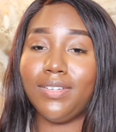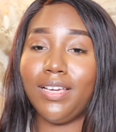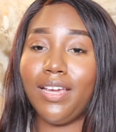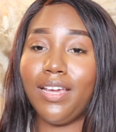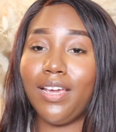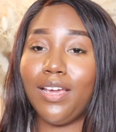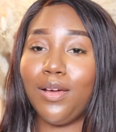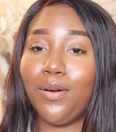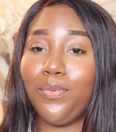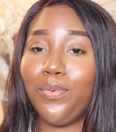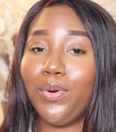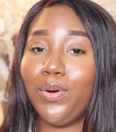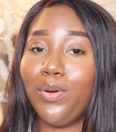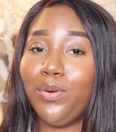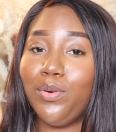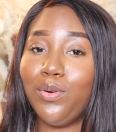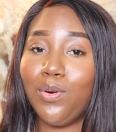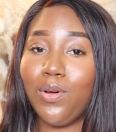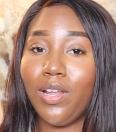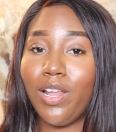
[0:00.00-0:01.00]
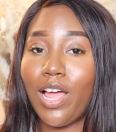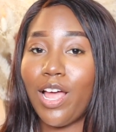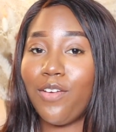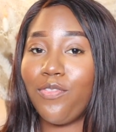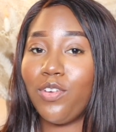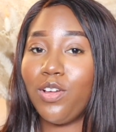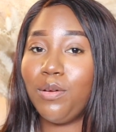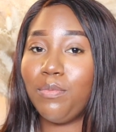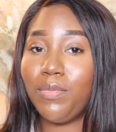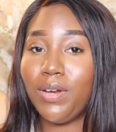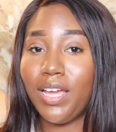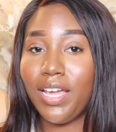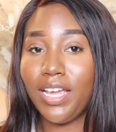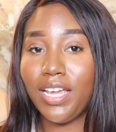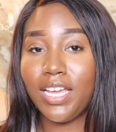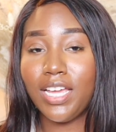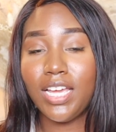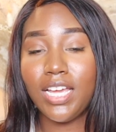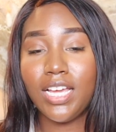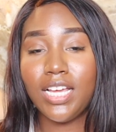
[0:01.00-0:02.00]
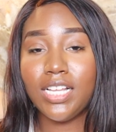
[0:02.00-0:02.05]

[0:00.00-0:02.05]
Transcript: And we're gonna do a life update